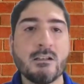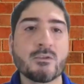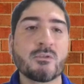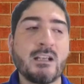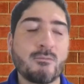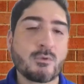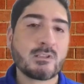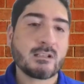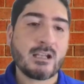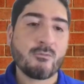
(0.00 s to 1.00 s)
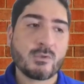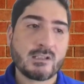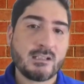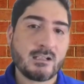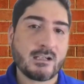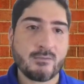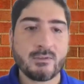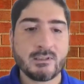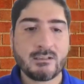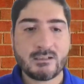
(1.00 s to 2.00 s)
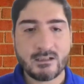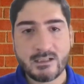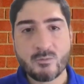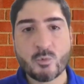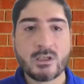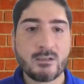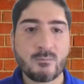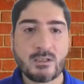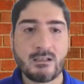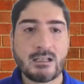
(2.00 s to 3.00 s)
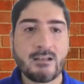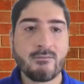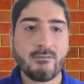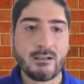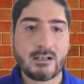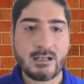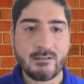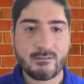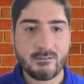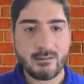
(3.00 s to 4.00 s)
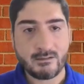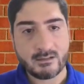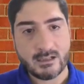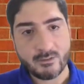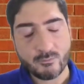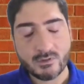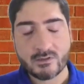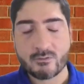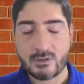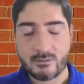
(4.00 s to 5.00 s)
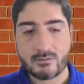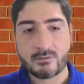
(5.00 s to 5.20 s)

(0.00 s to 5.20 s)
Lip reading: So that was, I would say, kind of a turning point in my life where I inclined towards going into the